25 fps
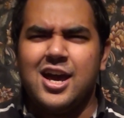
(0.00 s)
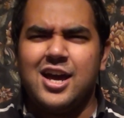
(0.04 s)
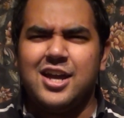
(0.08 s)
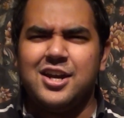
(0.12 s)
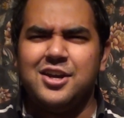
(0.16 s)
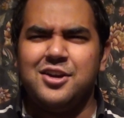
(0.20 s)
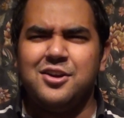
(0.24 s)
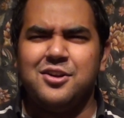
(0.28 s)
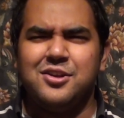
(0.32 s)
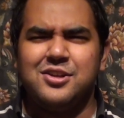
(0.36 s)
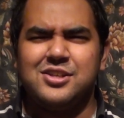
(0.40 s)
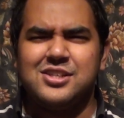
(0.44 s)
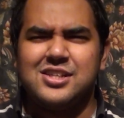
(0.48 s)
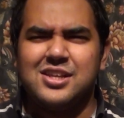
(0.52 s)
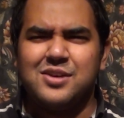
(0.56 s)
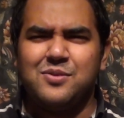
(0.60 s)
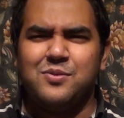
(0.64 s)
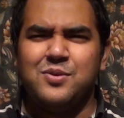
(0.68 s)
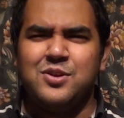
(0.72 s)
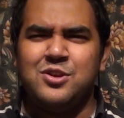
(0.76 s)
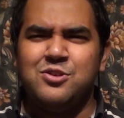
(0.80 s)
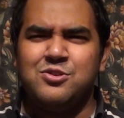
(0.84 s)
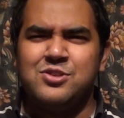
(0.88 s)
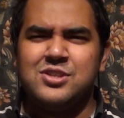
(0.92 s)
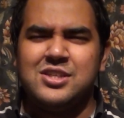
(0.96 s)
I don't know, it's
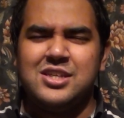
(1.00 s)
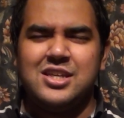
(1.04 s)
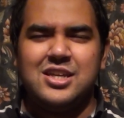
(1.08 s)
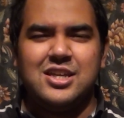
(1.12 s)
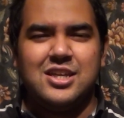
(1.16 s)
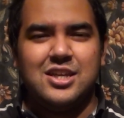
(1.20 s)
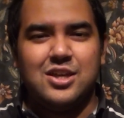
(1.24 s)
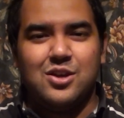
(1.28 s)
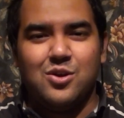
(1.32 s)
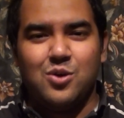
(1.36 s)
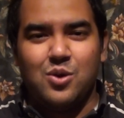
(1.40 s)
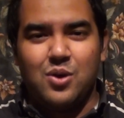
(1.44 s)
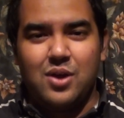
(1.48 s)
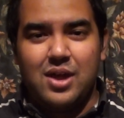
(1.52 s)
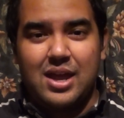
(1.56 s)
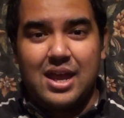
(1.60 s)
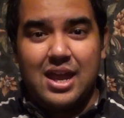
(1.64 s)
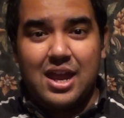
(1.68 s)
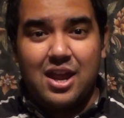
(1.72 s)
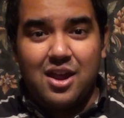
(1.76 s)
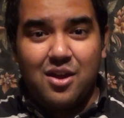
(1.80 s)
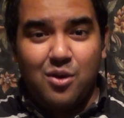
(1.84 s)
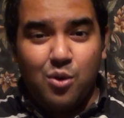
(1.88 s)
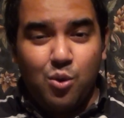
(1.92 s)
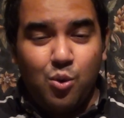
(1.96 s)
like when you see
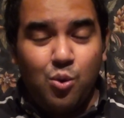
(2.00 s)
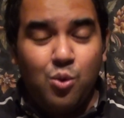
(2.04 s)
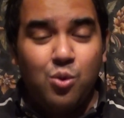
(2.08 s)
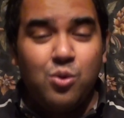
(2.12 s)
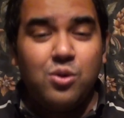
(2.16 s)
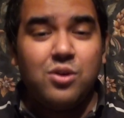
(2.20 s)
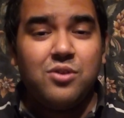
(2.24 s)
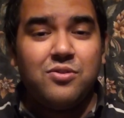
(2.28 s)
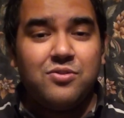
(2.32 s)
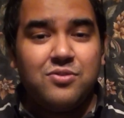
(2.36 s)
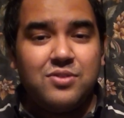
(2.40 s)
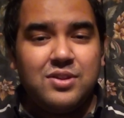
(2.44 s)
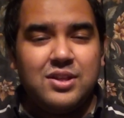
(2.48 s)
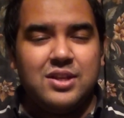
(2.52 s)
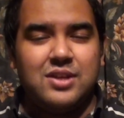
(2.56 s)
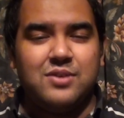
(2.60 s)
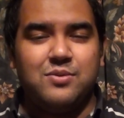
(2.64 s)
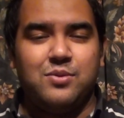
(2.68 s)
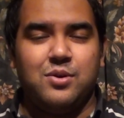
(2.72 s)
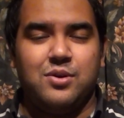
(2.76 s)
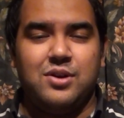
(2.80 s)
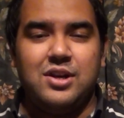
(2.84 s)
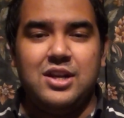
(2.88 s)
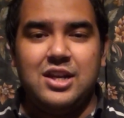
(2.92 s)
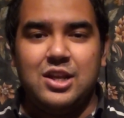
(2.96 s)
all of
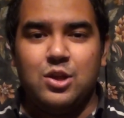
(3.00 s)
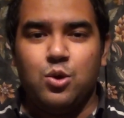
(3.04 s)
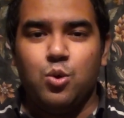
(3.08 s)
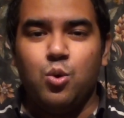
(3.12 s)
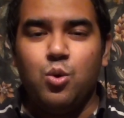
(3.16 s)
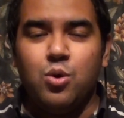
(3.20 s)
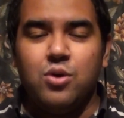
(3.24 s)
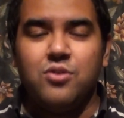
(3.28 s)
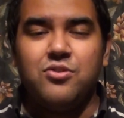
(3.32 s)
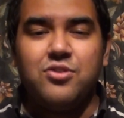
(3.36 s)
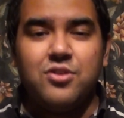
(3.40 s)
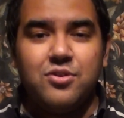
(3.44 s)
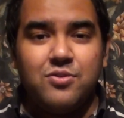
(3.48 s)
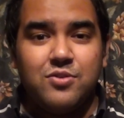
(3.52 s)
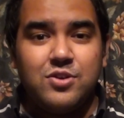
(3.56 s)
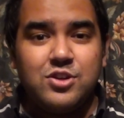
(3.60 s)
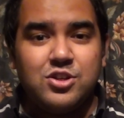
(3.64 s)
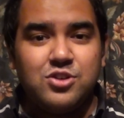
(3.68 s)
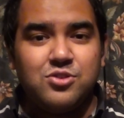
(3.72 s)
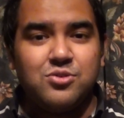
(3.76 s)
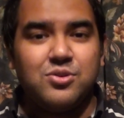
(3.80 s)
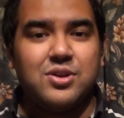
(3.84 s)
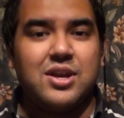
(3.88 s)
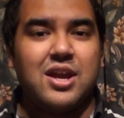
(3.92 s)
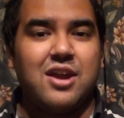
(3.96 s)
the
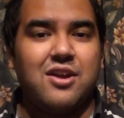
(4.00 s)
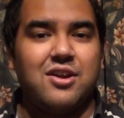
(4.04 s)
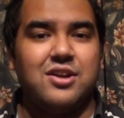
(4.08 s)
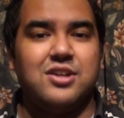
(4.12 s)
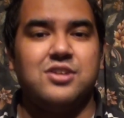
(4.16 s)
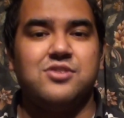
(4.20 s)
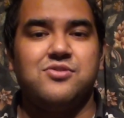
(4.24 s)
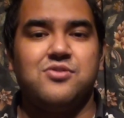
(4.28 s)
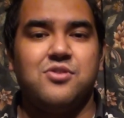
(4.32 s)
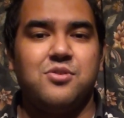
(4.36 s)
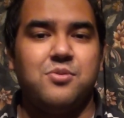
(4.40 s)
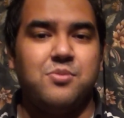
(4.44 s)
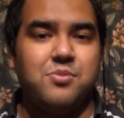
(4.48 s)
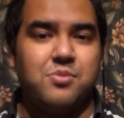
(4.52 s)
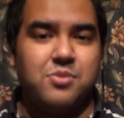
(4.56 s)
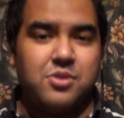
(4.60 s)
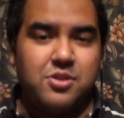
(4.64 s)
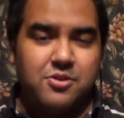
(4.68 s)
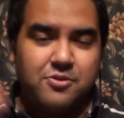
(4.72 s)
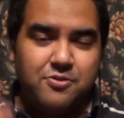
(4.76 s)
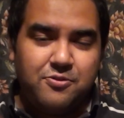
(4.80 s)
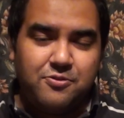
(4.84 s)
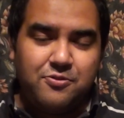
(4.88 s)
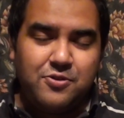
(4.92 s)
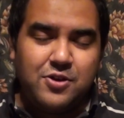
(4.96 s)
original characters from
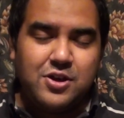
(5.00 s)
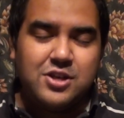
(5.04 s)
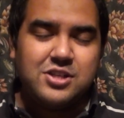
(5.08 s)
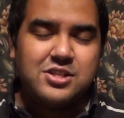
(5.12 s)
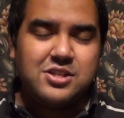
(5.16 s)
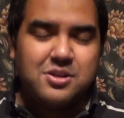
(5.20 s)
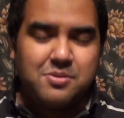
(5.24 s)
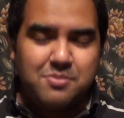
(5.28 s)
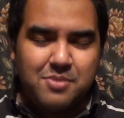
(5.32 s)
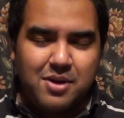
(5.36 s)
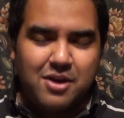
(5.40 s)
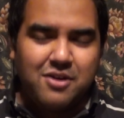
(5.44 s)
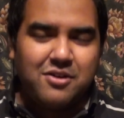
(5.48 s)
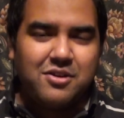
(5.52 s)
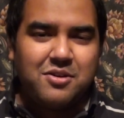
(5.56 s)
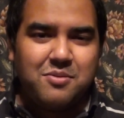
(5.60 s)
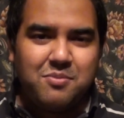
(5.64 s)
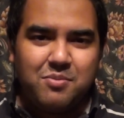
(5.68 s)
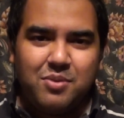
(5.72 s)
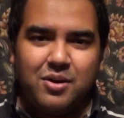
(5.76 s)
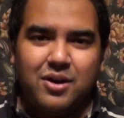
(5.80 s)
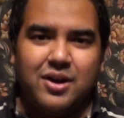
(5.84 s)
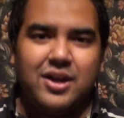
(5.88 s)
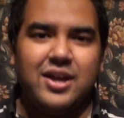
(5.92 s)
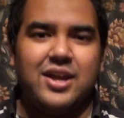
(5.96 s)
the first
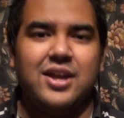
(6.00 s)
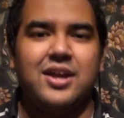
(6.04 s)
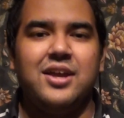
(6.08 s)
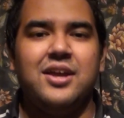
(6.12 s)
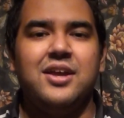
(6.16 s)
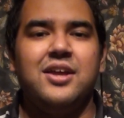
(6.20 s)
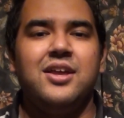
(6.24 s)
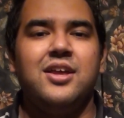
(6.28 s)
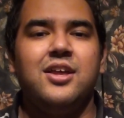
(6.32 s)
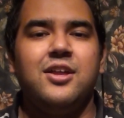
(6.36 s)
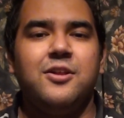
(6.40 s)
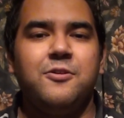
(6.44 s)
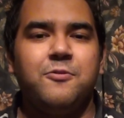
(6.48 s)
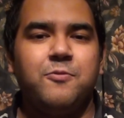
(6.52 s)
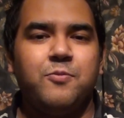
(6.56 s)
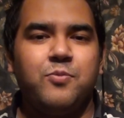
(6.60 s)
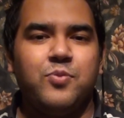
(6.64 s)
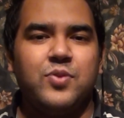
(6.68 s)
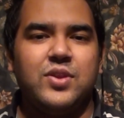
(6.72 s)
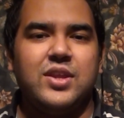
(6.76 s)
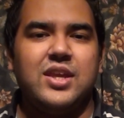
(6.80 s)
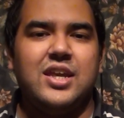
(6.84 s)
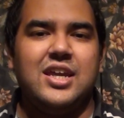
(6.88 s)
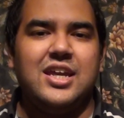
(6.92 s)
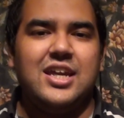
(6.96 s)
American Pie,
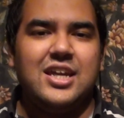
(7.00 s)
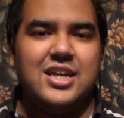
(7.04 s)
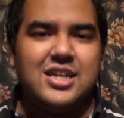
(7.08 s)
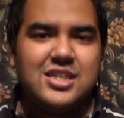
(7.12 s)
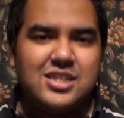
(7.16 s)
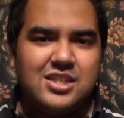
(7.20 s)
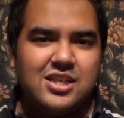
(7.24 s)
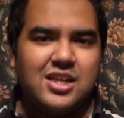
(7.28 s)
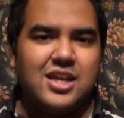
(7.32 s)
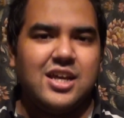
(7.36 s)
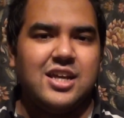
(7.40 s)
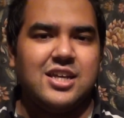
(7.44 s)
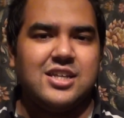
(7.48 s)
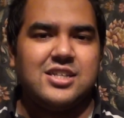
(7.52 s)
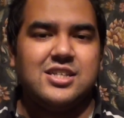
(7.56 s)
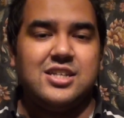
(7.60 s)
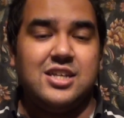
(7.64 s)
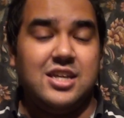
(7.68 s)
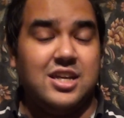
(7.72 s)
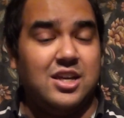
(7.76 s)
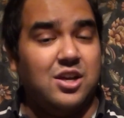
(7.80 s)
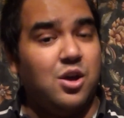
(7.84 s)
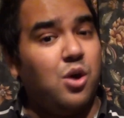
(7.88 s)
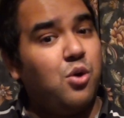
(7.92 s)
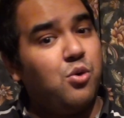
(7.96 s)
it is like
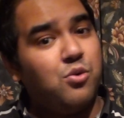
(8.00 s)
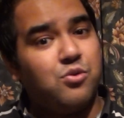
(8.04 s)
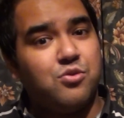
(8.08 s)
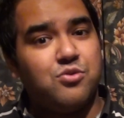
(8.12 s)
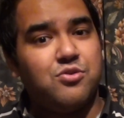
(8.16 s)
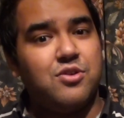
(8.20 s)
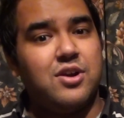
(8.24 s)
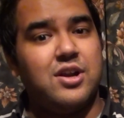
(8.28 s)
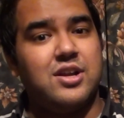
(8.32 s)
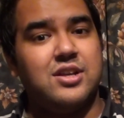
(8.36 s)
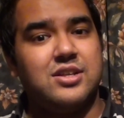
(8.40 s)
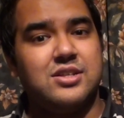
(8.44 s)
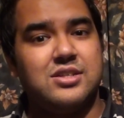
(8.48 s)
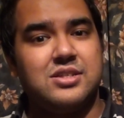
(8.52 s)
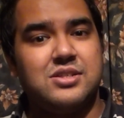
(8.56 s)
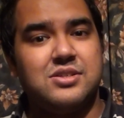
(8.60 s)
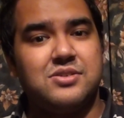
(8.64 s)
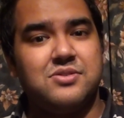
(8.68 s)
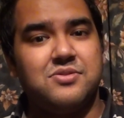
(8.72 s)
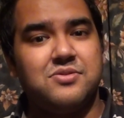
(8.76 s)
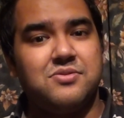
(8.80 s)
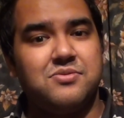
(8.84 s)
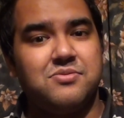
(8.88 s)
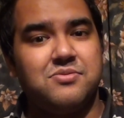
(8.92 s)
seeing old friends